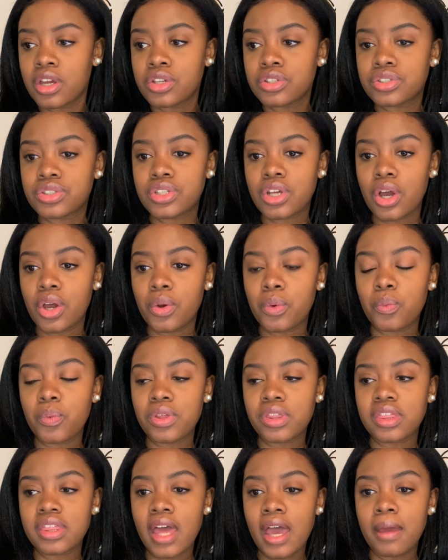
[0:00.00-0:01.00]
So
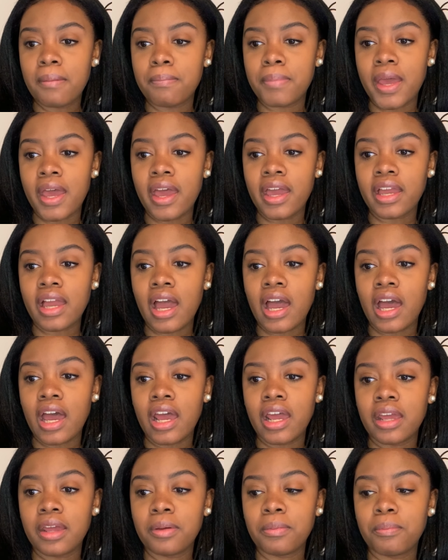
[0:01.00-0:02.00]
with that bag,
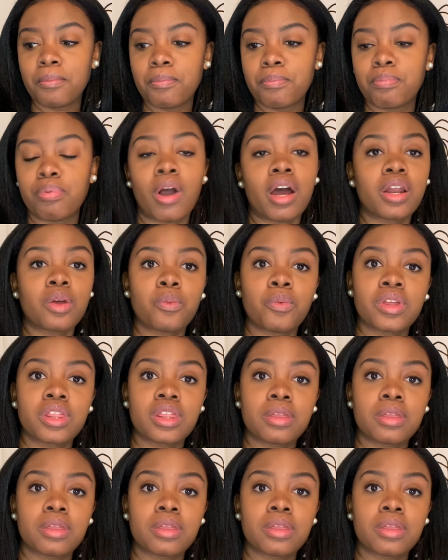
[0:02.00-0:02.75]
I brought it with